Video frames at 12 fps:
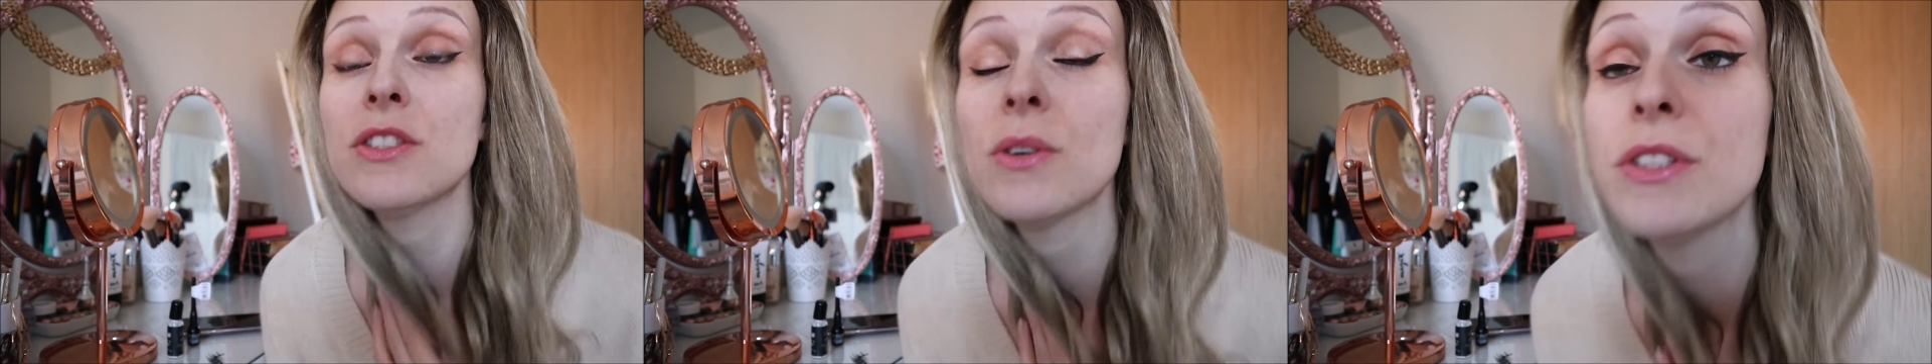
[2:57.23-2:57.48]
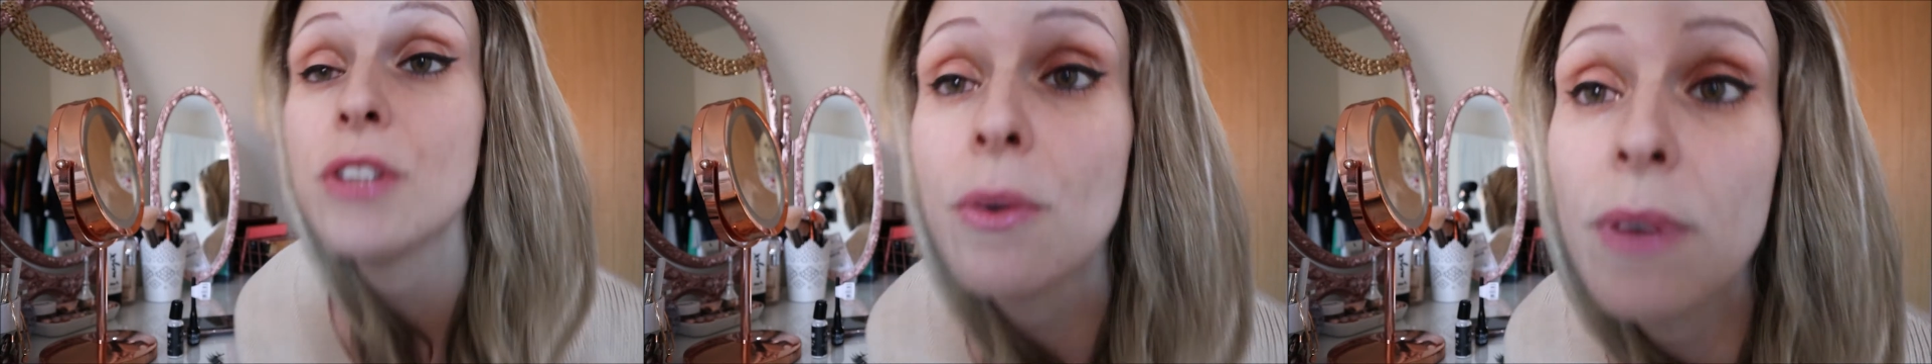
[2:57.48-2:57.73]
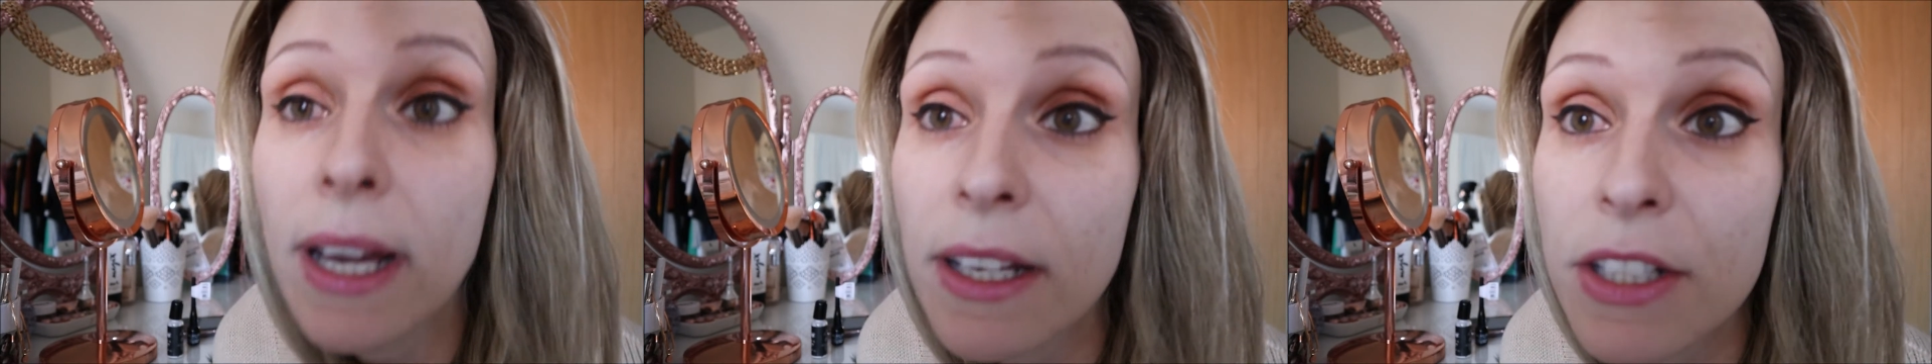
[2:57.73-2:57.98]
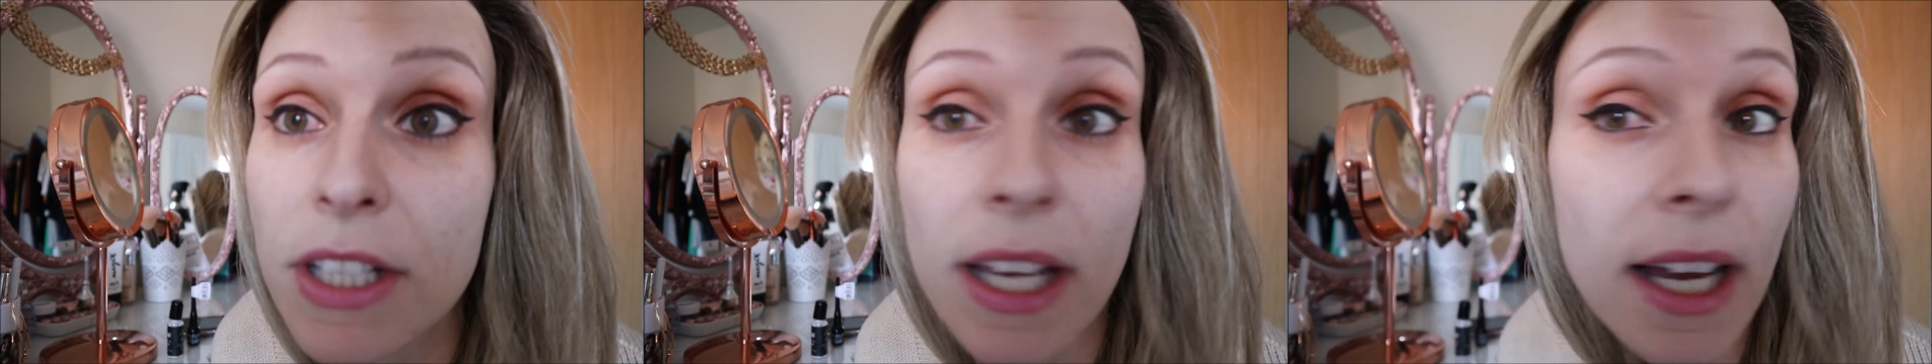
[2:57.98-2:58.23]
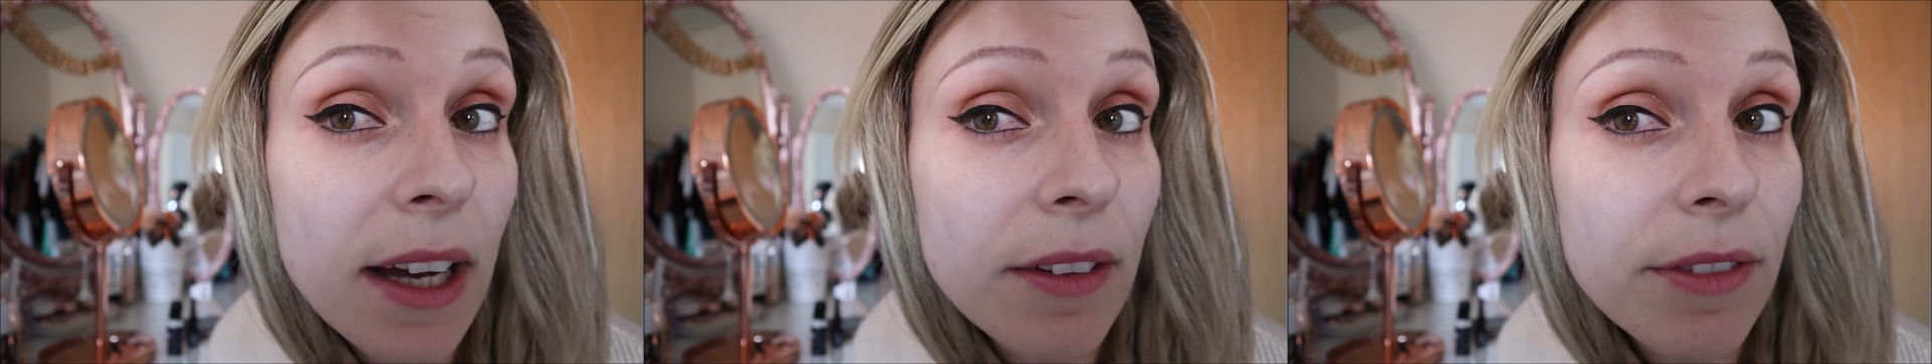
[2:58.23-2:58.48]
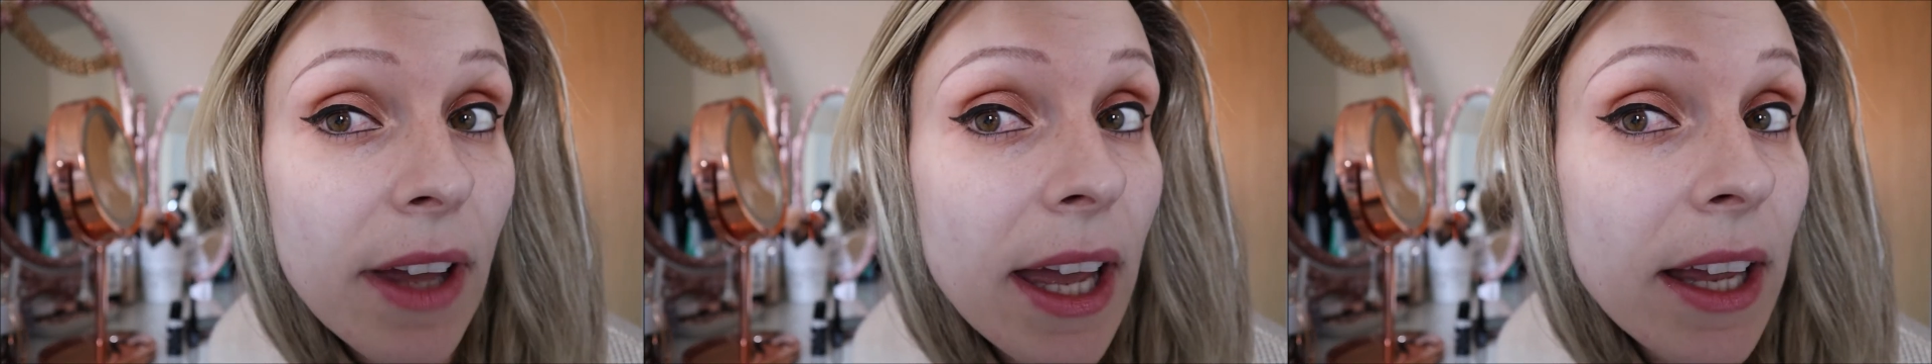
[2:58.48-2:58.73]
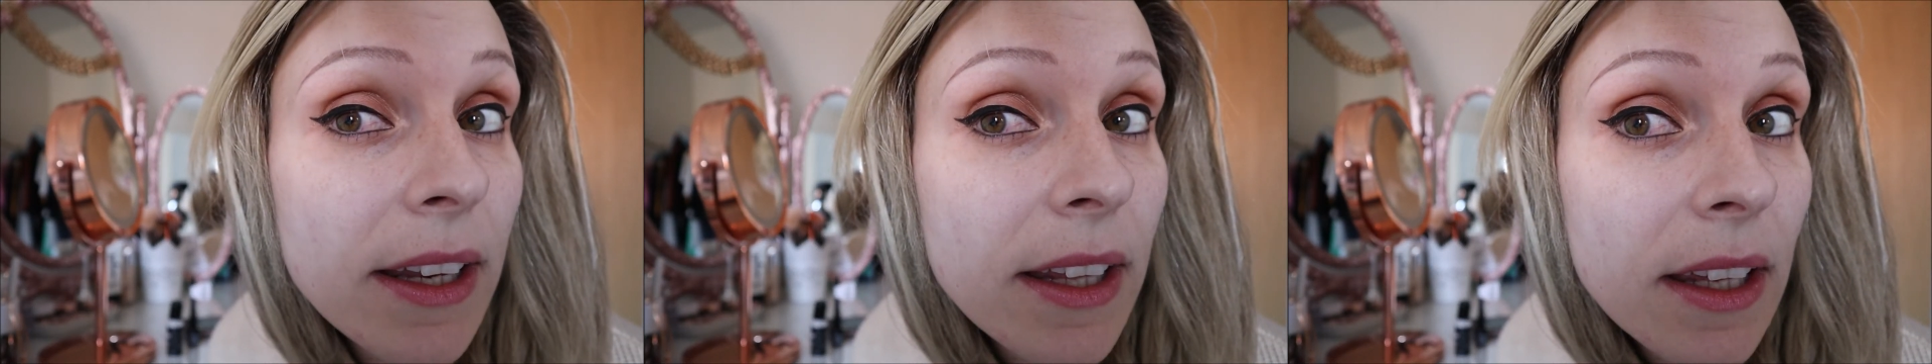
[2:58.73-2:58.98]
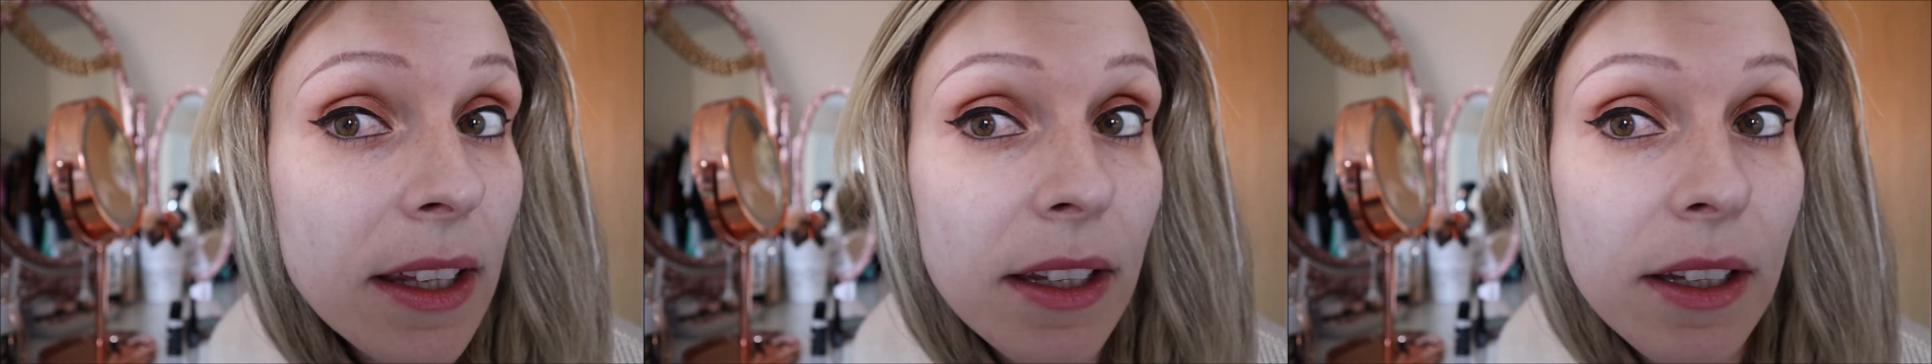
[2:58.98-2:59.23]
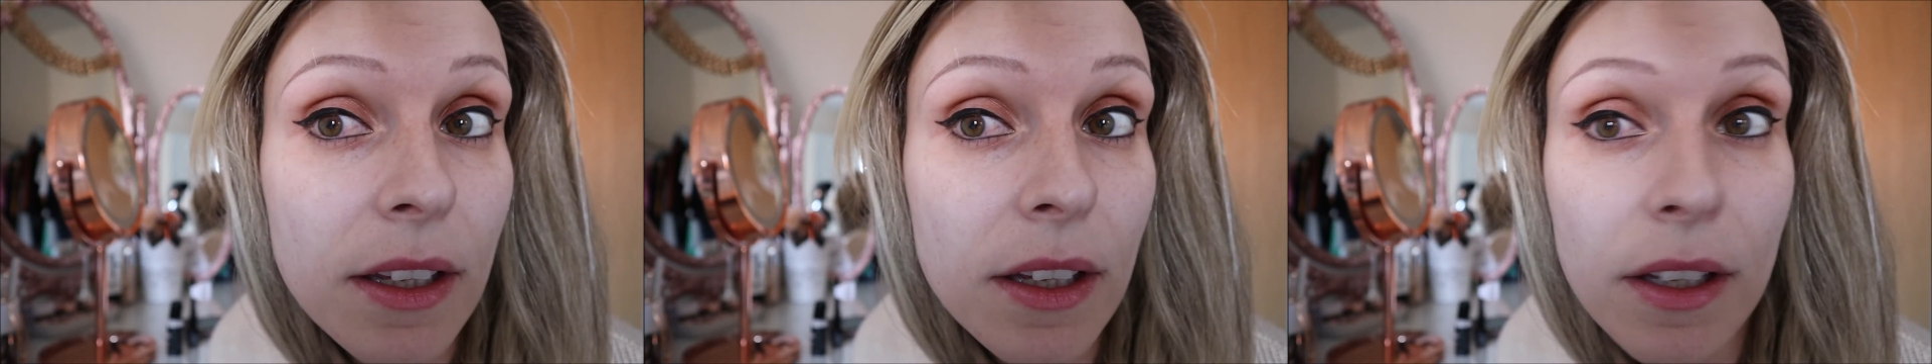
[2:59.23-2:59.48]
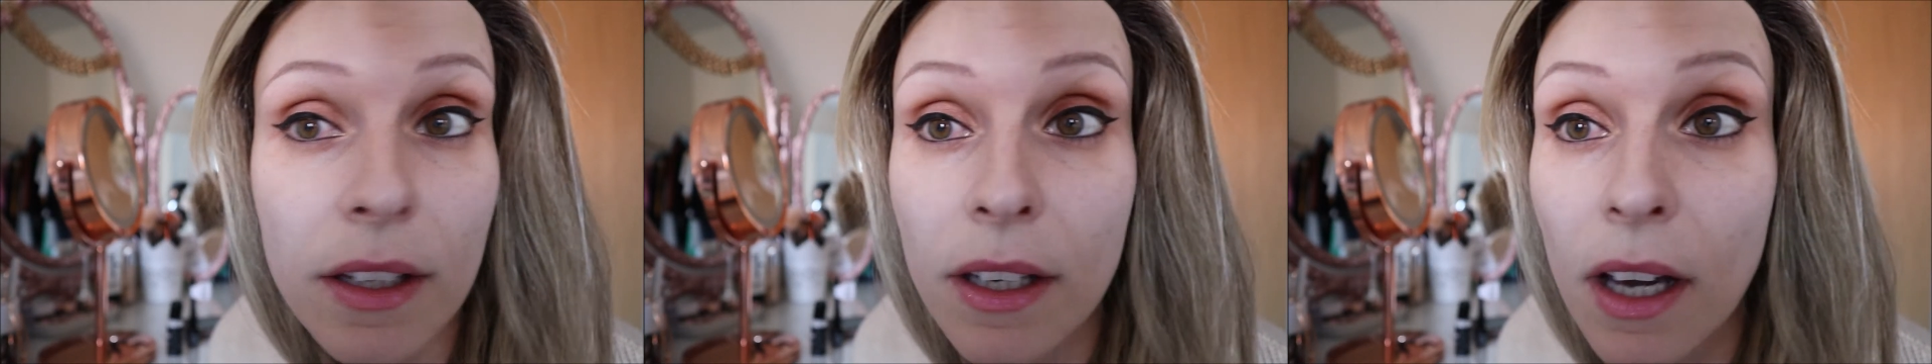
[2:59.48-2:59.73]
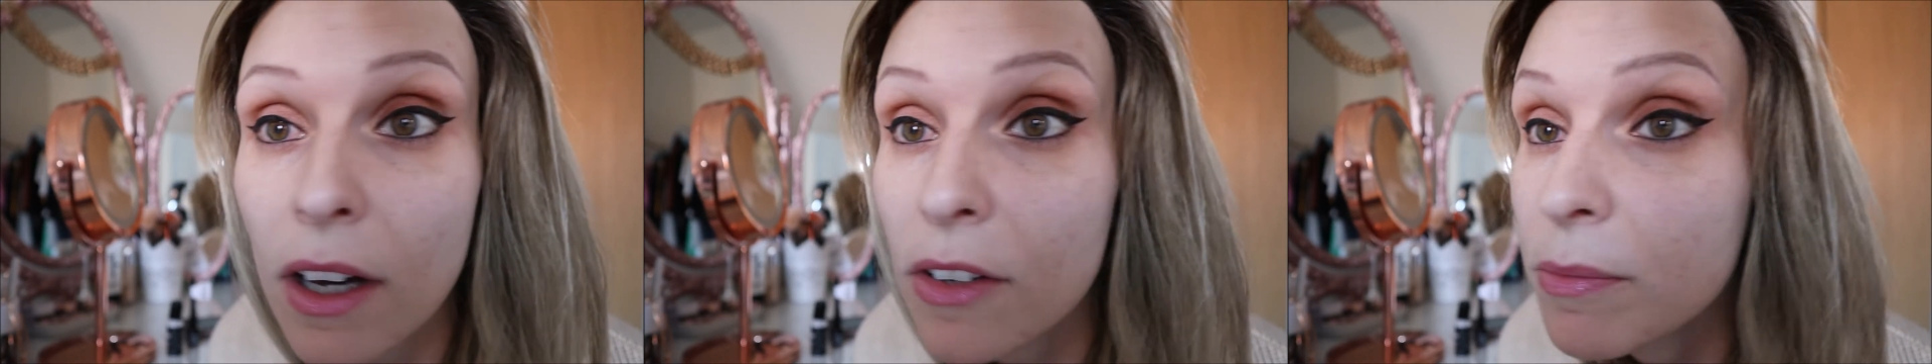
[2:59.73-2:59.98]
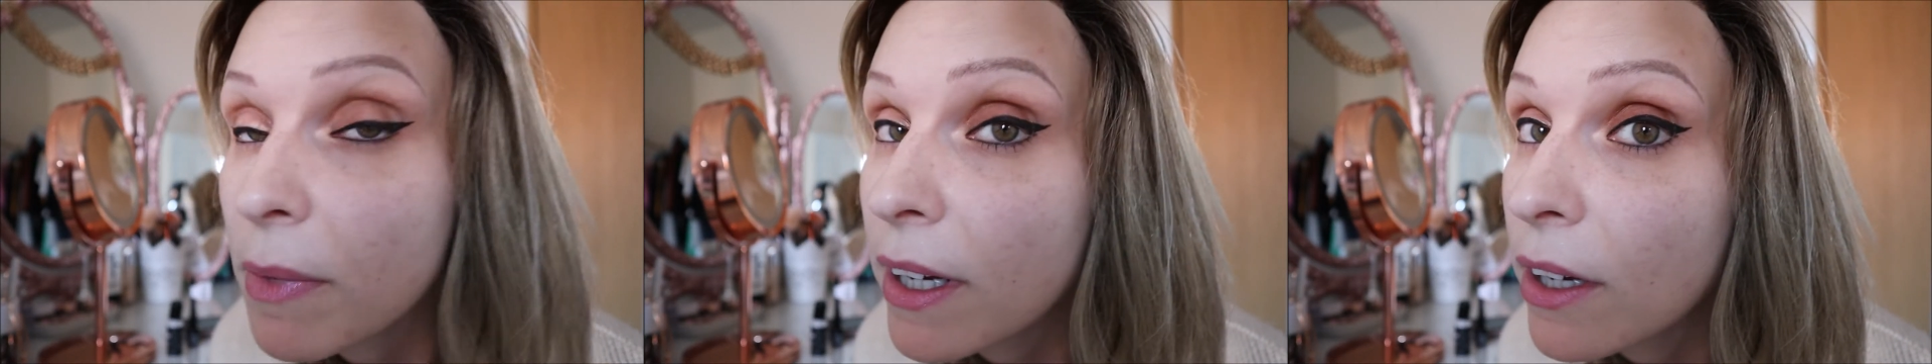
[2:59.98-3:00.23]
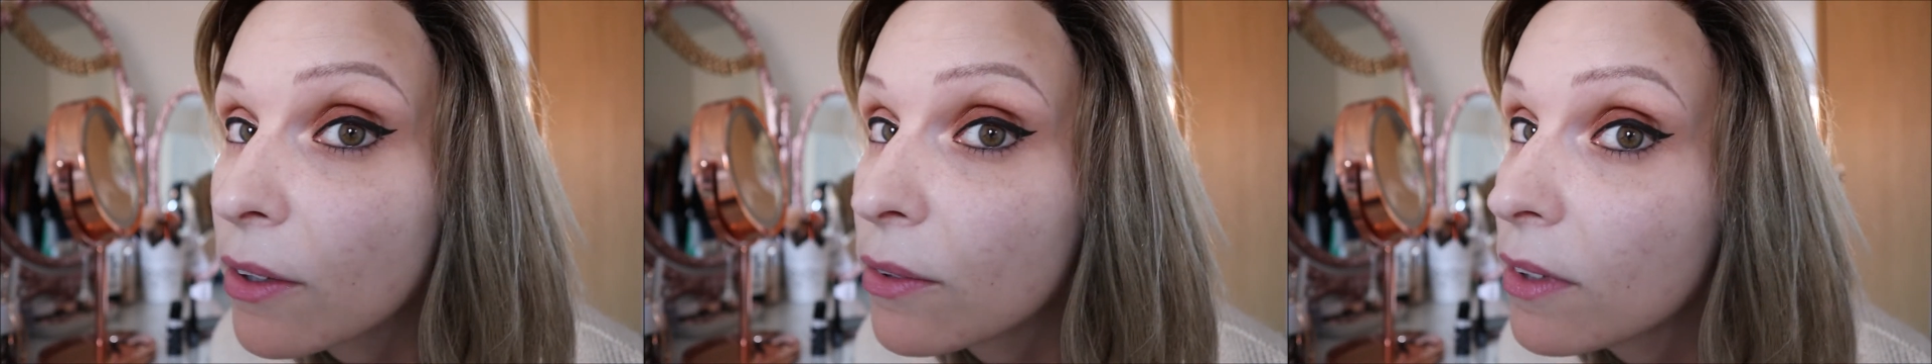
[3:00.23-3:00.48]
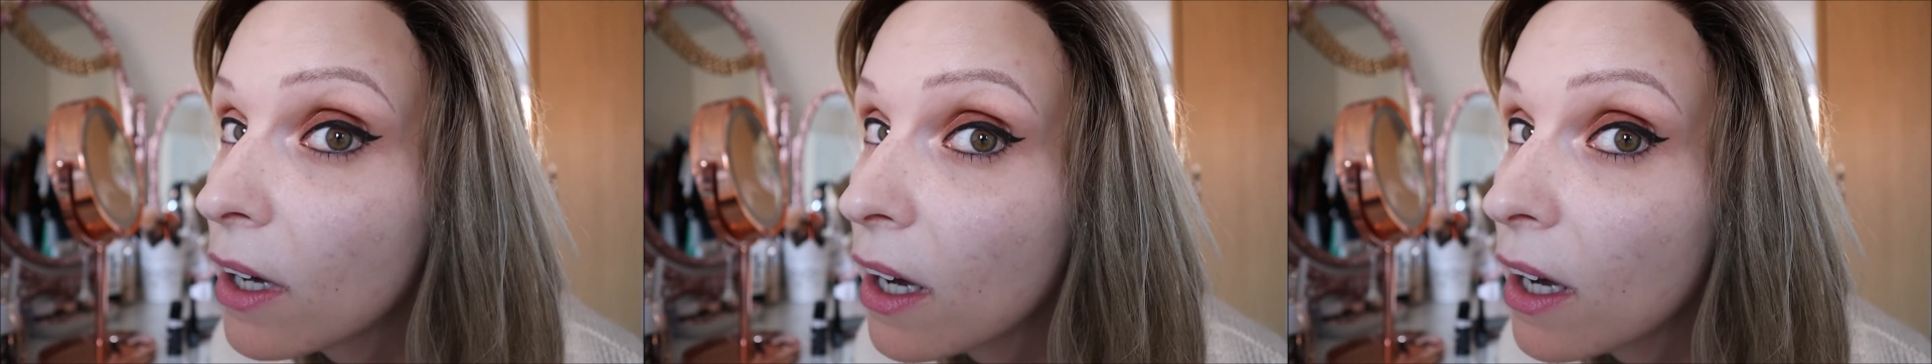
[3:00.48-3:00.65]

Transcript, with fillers: so I don't actually have any of my own